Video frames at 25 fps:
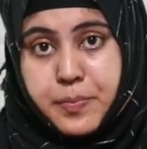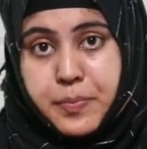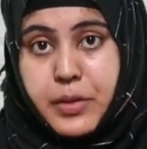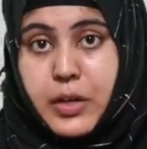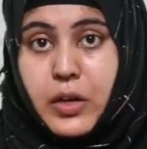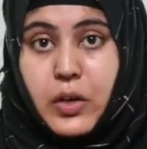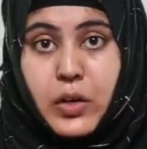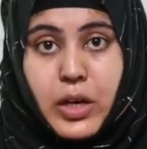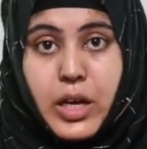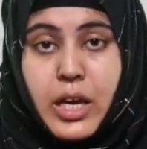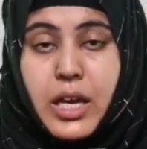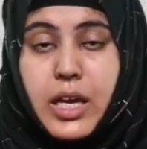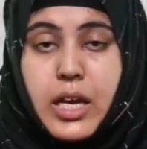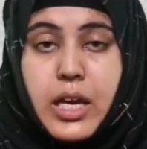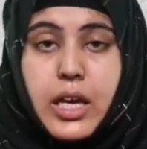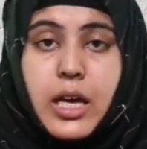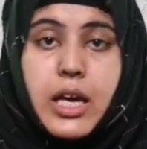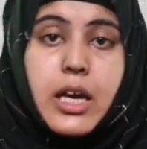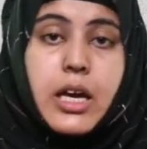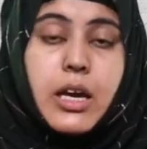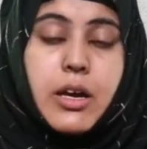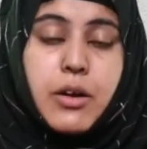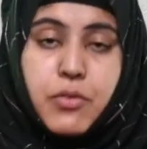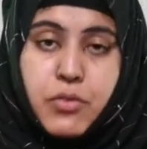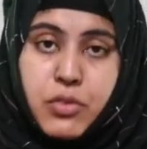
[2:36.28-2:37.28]
Okay,
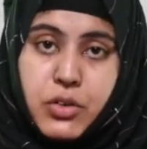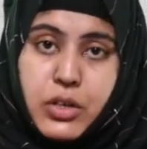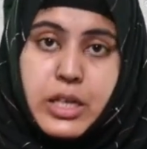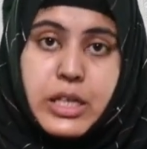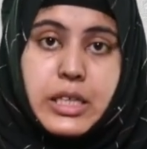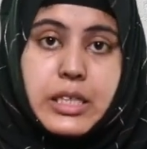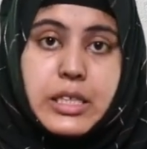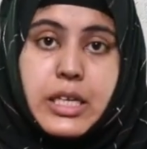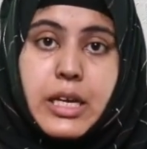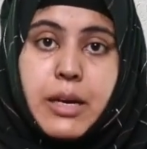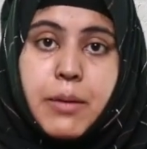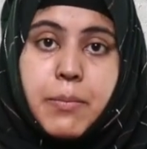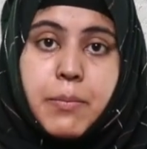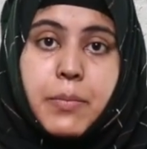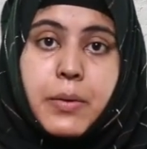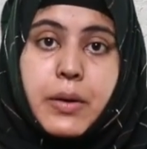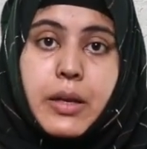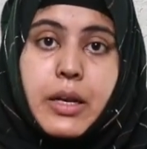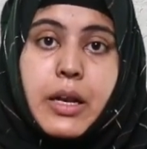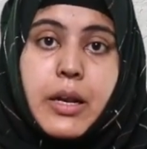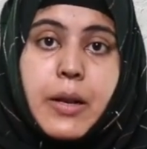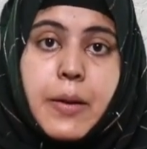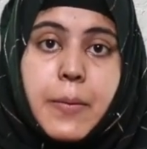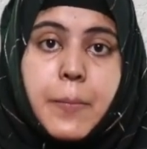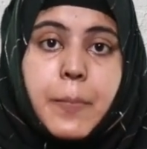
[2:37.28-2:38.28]
for
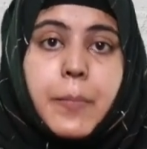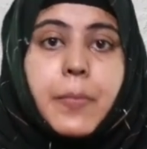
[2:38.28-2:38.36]
example,